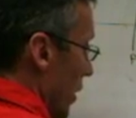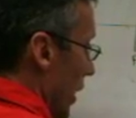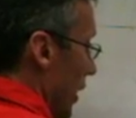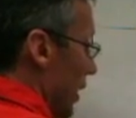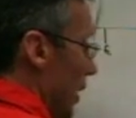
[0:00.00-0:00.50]

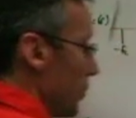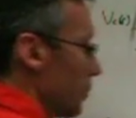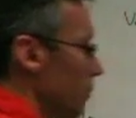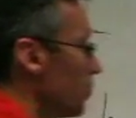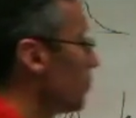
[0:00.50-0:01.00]
And I'm
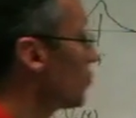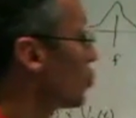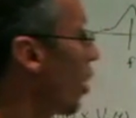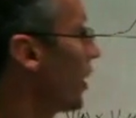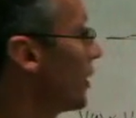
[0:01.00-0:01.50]

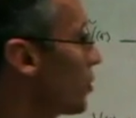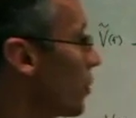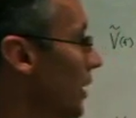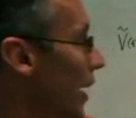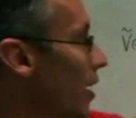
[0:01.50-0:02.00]
drawing this
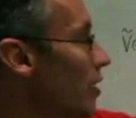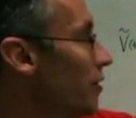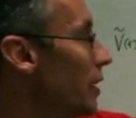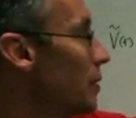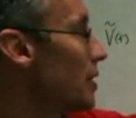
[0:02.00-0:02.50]
where the carrier
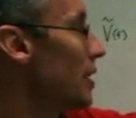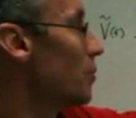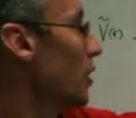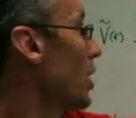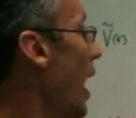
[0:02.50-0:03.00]
frequency
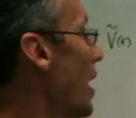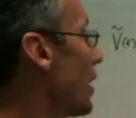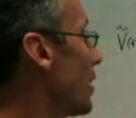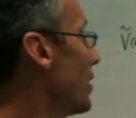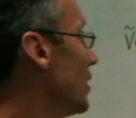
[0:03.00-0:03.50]
is much
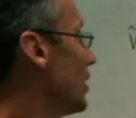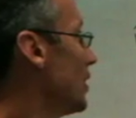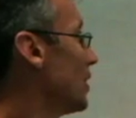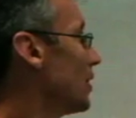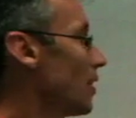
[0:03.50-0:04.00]
higher
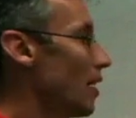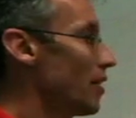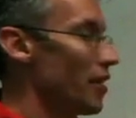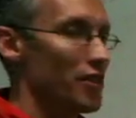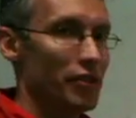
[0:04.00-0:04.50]

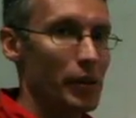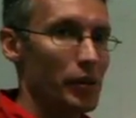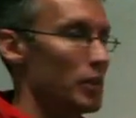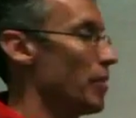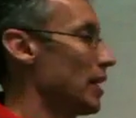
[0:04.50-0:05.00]
than the
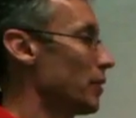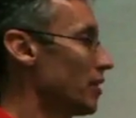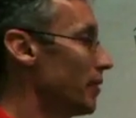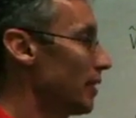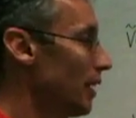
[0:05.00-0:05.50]
frequency
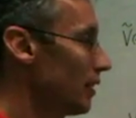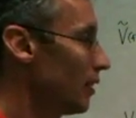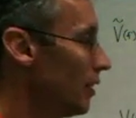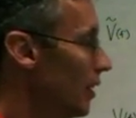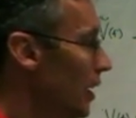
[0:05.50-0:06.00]
bandwidth of my
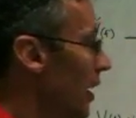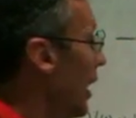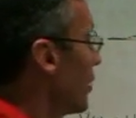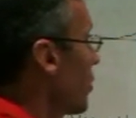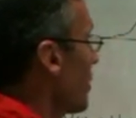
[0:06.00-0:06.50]
signal.
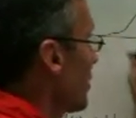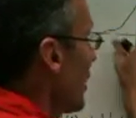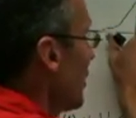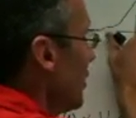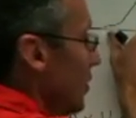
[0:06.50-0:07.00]
And so the
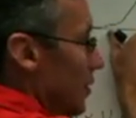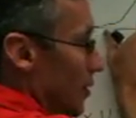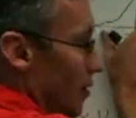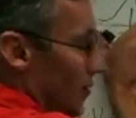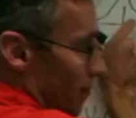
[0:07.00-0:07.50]
signal
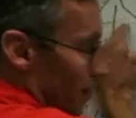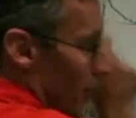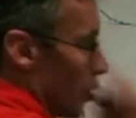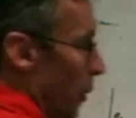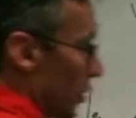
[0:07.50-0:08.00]

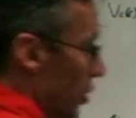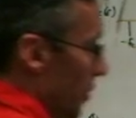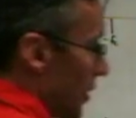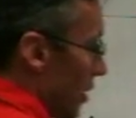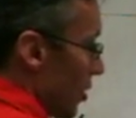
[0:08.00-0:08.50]

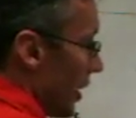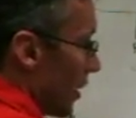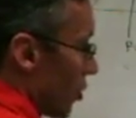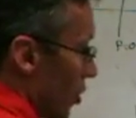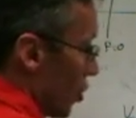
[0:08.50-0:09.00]
spectrum essentially
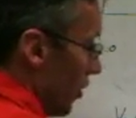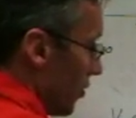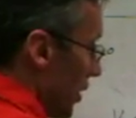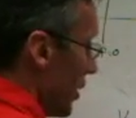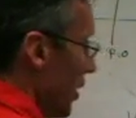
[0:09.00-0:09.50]
gets
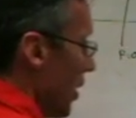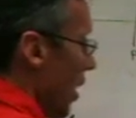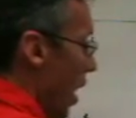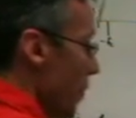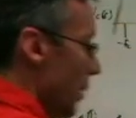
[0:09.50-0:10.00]
shifted
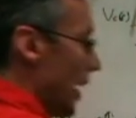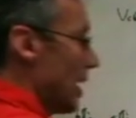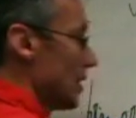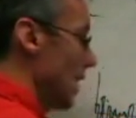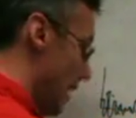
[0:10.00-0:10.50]
up
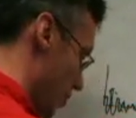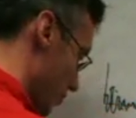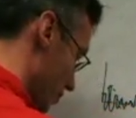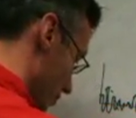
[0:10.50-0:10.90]
and down